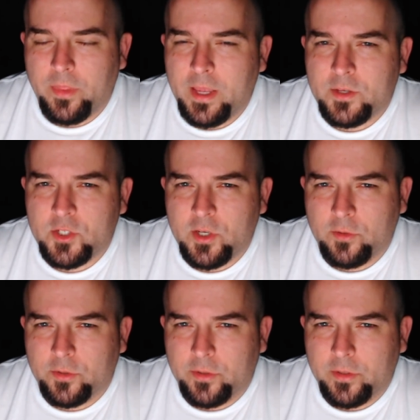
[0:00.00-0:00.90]
weren't that
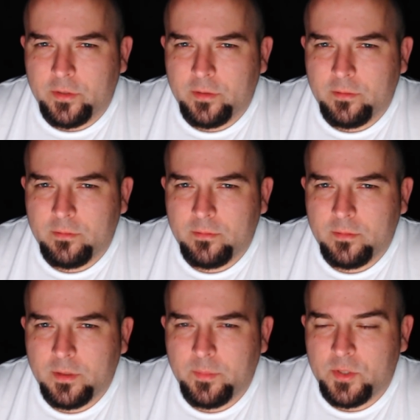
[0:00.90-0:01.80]
sheltered.
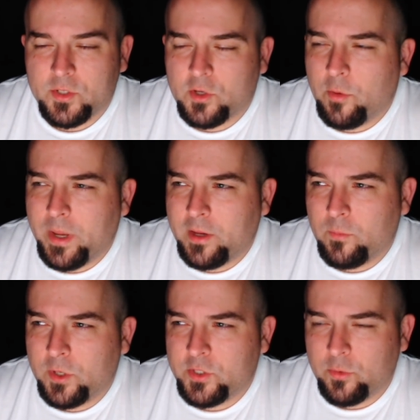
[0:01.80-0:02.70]
I mean, just go back
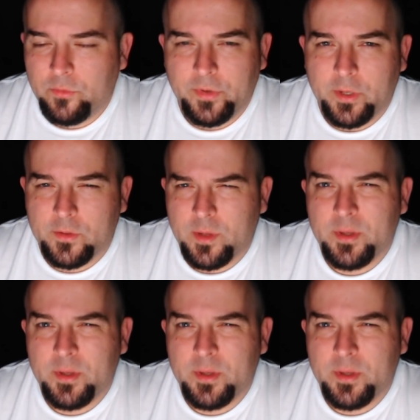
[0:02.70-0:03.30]
and watch your old videos.